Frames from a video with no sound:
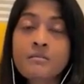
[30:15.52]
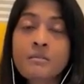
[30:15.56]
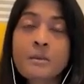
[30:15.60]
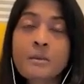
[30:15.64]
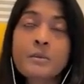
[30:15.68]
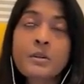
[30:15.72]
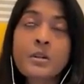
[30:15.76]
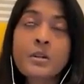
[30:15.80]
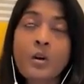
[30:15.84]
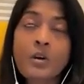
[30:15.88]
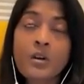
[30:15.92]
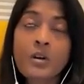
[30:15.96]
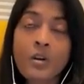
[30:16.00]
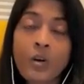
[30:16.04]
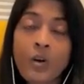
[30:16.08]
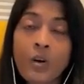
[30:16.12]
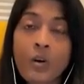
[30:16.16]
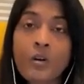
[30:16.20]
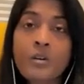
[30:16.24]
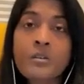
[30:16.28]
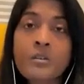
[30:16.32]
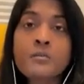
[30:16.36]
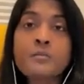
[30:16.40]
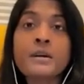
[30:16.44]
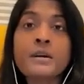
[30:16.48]
maybe not
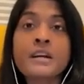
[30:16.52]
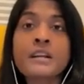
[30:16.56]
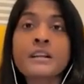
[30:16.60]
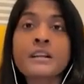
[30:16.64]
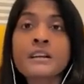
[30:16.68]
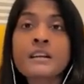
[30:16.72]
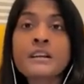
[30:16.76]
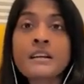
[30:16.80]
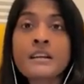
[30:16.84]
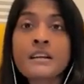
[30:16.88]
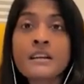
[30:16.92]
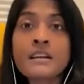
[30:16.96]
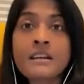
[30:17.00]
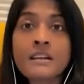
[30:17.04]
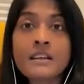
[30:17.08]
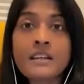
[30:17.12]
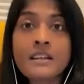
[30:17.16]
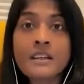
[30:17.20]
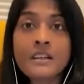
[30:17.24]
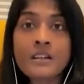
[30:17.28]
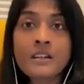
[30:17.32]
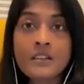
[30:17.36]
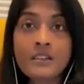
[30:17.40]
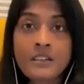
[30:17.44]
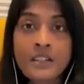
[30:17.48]
all, but
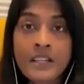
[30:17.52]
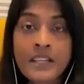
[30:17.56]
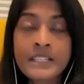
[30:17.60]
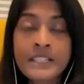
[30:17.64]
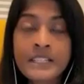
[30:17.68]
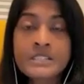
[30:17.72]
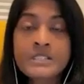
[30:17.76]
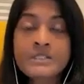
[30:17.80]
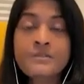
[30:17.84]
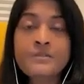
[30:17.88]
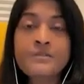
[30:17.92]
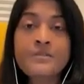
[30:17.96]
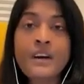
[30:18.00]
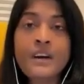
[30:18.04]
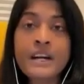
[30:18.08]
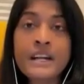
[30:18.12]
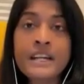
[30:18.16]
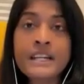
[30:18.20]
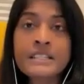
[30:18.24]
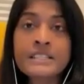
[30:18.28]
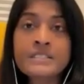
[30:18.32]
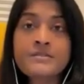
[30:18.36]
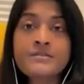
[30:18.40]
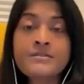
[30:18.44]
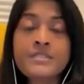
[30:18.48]
the kids
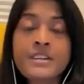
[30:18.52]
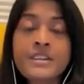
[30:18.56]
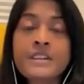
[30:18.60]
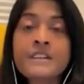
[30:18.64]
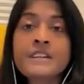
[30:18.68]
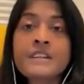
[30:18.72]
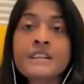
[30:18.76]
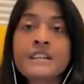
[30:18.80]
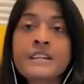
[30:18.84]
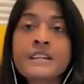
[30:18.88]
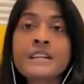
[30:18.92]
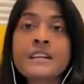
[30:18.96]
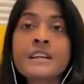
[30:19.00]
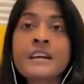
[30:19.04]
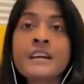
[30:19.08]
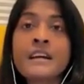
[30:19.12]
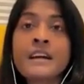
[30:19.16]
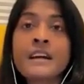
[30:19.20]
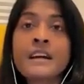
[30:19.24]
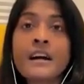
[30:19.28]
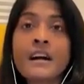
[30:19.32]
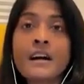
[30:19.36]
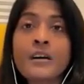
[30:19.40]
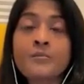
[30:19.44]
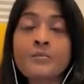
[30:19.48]
find very
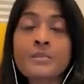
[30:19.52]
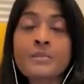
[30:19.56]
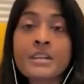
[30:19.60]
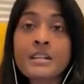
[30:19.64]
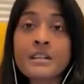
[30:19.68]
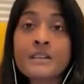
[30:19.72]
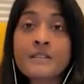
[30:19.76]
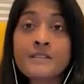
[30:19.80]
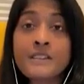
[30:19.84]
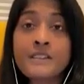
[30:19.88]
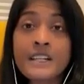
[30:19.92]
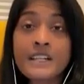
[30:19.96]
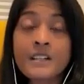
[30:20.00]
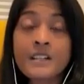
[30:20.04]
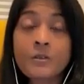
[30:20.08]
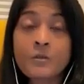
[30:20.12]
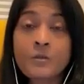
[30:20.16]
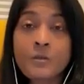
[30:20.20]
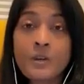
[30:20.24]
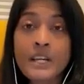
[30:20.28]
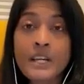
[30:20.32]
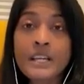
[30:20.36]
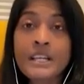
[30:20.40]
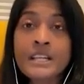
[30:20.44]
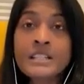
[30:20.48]
innovative
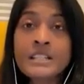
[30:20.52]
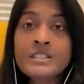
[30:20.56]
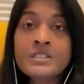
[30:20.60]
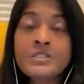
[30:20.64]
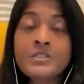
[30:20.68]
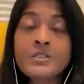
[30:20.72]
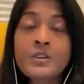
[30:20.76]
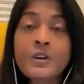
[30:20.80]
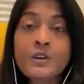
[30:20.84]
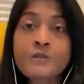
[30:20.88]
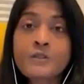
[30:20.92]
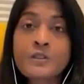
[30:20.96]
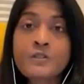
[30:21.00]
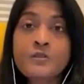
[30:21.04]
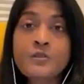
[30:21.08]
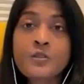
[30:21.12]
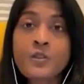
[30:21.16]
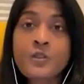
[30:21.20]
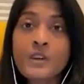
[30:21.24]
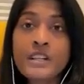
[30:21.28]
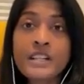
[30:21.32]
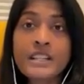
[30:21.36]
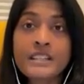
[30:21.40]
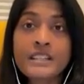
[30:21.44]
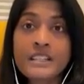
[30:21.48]
ways of
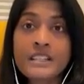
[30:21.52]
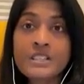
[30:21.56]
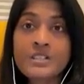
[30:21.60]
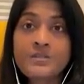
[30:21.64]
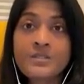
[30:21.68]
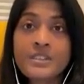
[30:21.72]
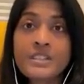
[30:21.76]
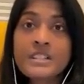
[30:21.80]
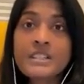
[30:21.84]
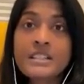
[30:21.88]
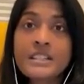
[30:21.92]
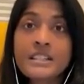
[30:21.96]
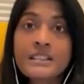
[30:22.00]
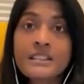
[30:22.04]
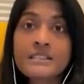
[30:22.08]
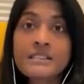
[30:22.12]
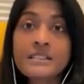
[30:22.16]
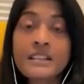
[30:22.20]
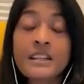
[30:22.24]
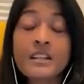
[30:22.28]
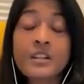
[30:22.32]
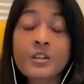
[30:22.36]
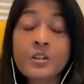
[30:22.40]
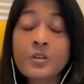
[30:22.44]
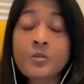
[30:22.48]
avoiding these
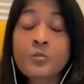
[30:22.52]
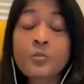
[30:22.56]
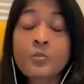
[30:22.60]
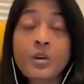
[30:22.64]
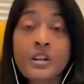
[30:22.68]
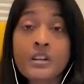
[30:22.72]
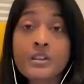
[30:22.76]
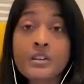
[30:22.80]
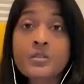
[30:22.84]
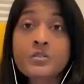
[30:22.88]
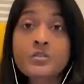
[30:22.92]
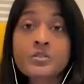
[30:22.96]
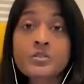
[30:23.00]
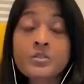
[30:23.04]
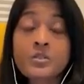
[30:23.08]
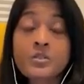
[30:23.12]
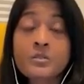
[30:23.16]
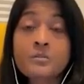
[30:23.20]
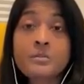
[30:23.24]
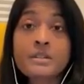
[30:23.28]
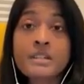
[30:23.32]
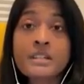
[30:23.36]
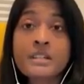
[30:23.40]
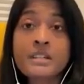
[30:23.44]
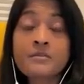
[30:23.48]
feelings. And one of those
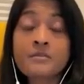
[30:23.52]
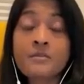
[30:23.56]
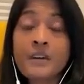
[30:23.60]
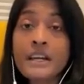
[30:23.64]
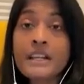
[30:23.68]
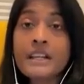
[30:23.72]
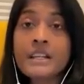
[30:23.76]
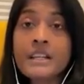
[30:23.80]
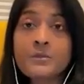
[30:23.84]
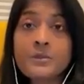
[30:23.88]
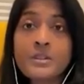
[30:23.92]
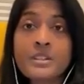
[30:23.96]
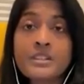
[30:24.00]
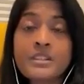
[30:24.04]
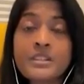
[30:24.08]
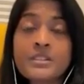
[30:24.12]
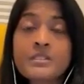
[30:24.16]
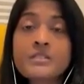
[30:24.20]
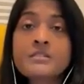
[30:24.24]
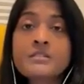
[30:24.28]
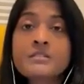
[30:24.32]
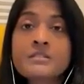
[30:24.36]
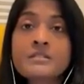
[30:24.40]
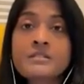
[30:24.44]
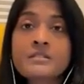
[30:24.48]
could be fighting with
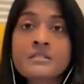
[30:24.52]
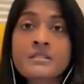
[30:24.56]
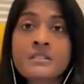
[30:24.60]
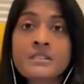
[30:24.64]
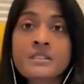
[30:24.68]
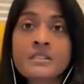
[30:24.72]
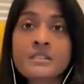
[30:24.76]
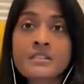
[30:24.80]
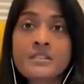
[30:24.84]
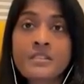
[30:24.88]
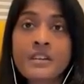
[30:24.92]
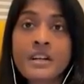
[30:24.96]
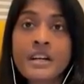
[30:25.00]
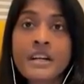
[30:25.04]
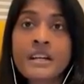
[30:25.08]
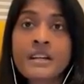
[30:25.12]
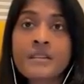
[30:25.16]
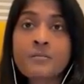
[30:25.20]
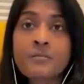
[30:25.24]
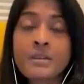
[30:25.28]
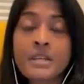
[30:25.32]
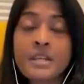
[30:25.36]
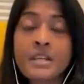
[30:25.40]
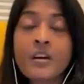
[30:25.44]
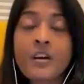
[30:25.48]
you,
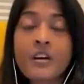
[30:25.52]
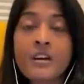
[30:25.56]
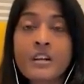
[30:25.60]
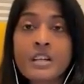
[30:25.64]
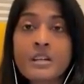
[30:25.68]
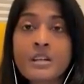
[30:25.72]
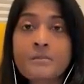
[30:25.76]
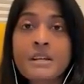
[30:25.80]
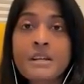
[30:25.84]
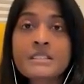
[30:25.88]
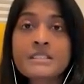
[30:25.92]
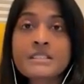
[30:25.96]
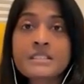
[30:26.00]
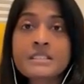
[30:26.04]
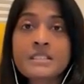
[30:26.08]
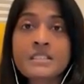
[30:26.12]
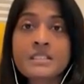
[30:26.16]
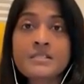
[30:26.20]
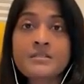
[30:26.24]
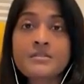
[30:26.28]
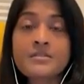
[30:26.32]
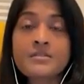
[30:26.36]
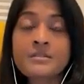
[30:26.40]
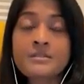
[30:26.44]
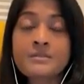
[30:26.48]
right? Being
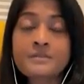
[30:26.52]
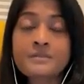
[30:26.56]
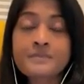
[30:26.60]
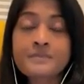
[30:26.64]
argumentative